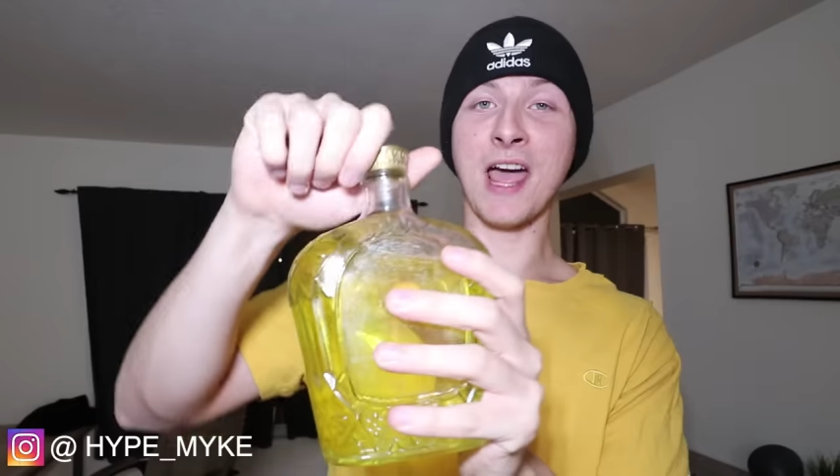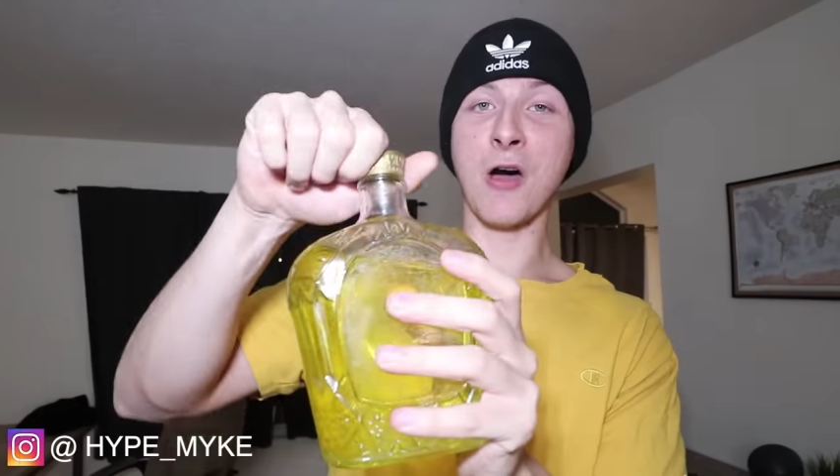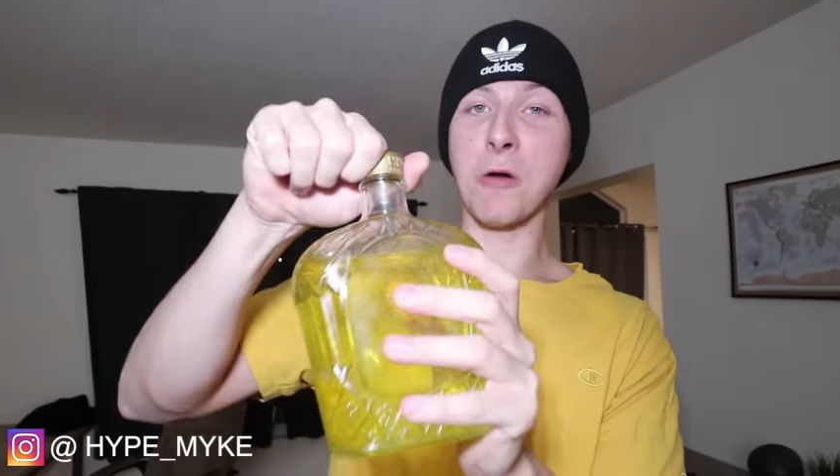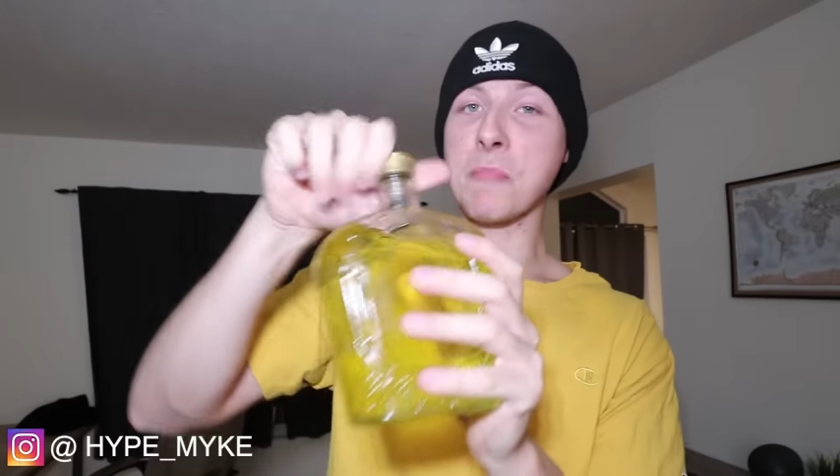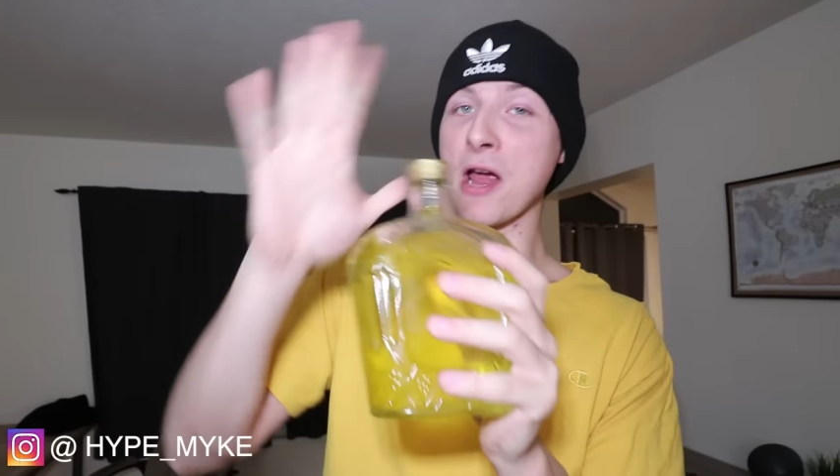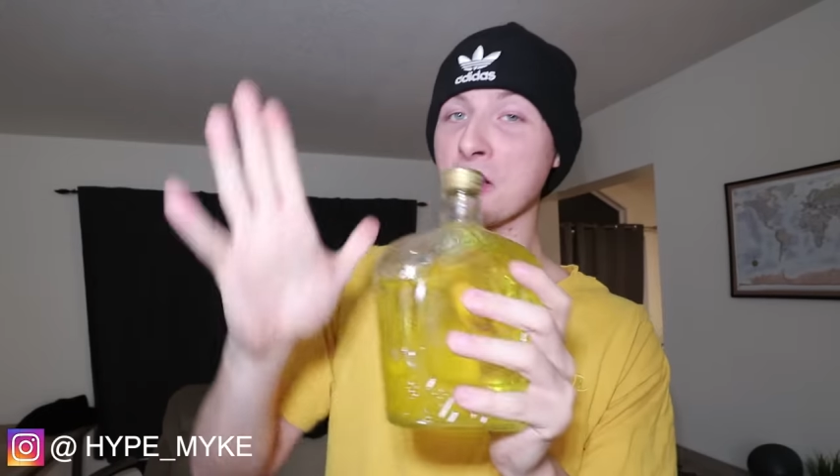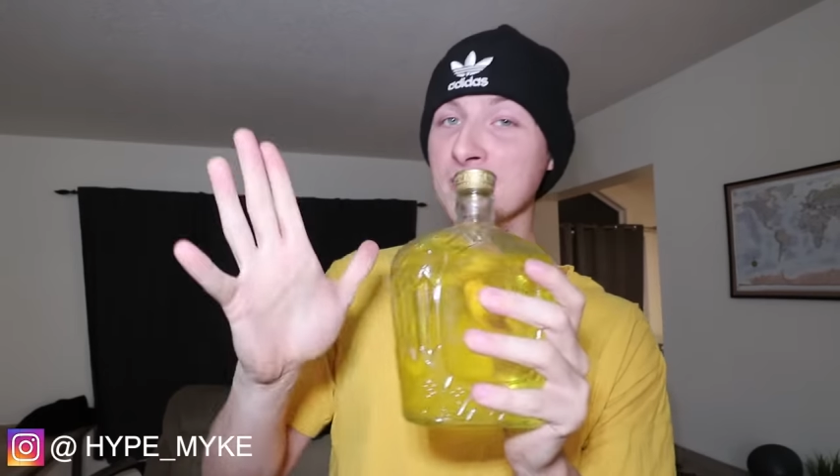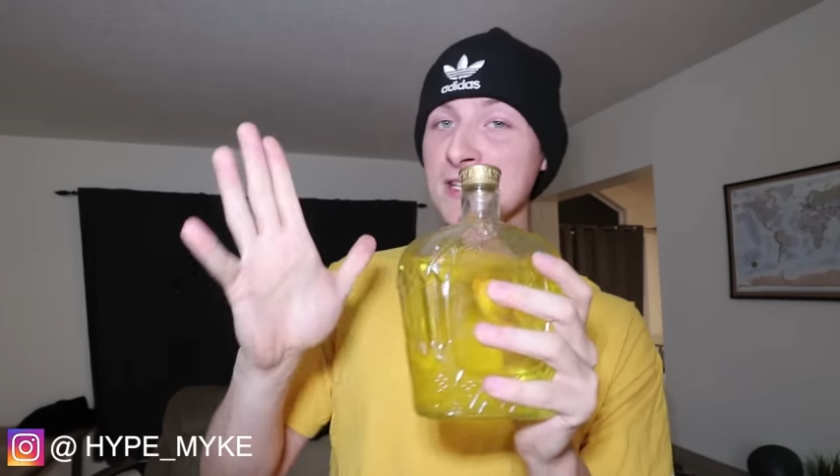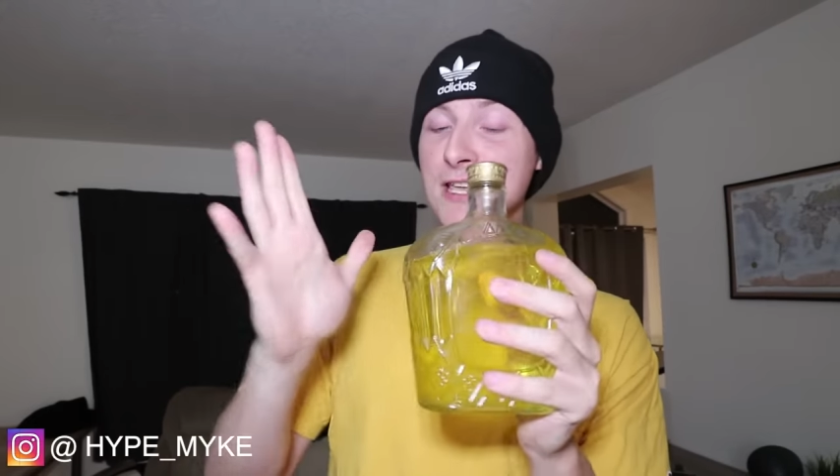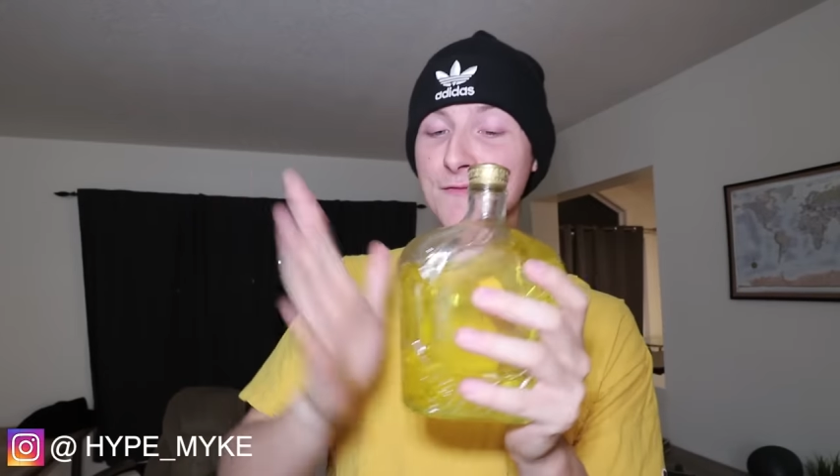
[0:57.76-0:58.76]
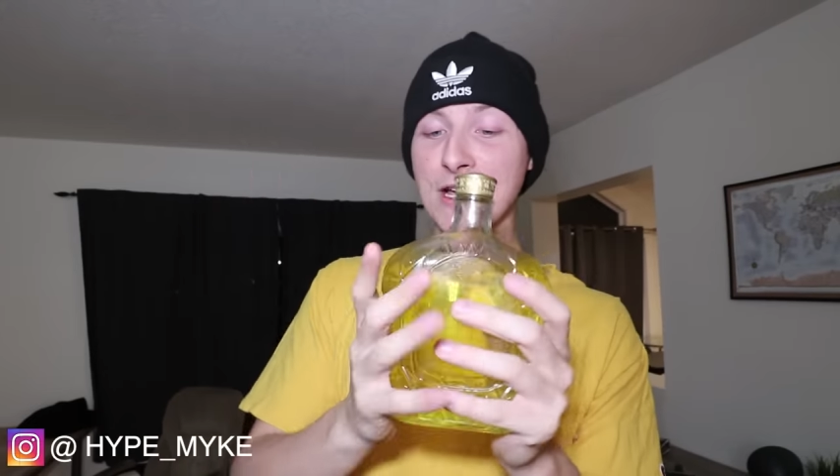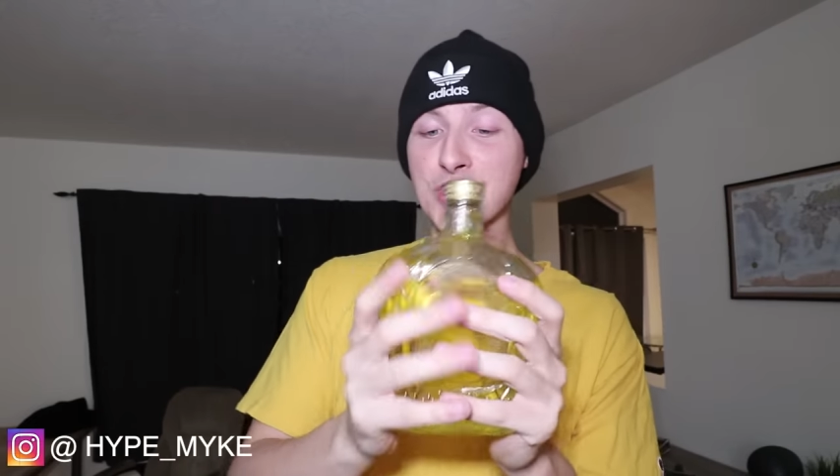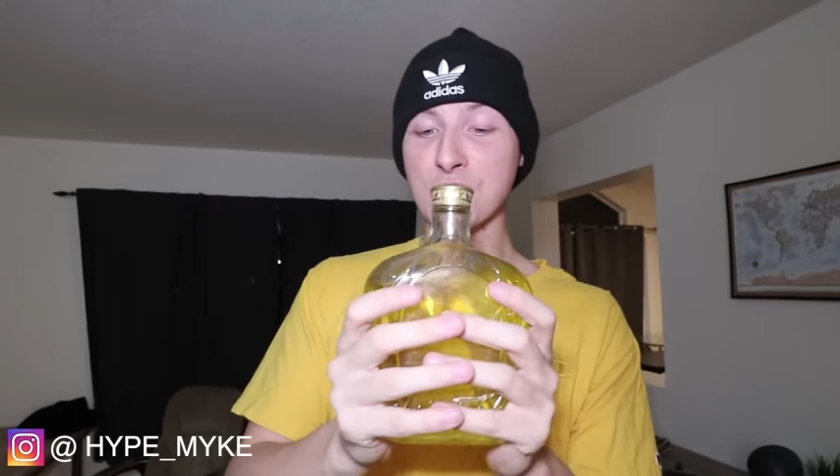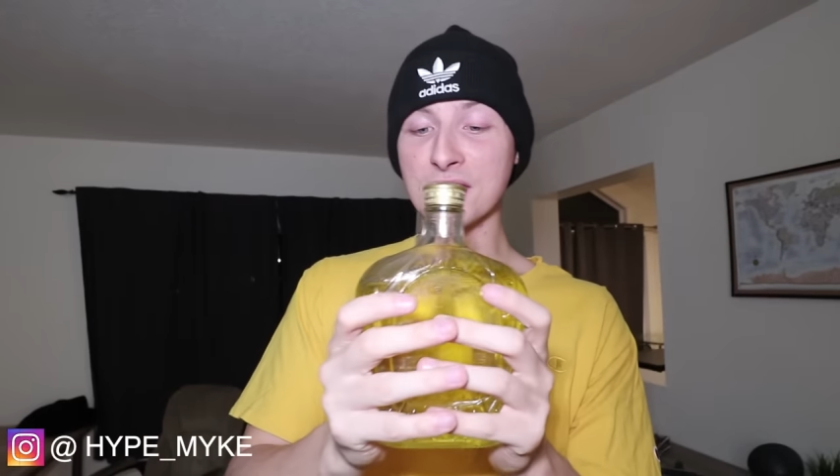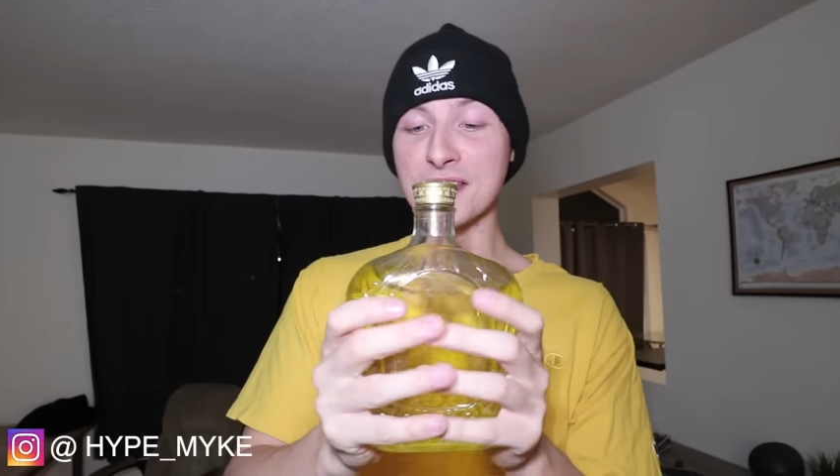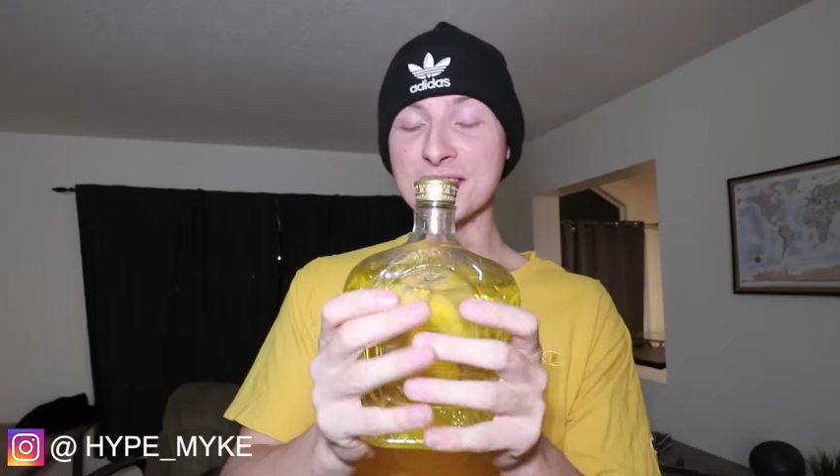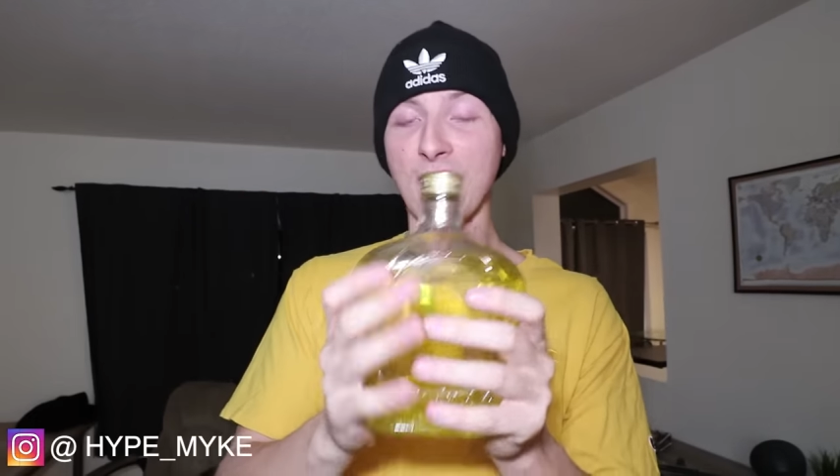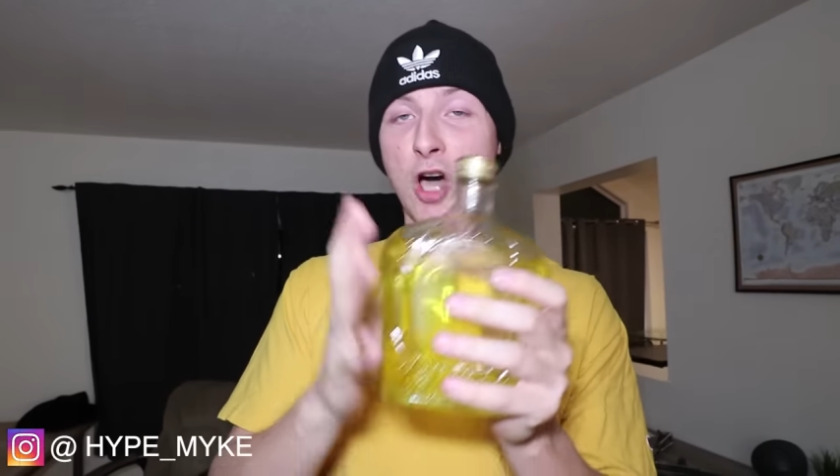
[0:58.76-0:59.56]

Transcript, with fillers: Now, apparently, if I drink this,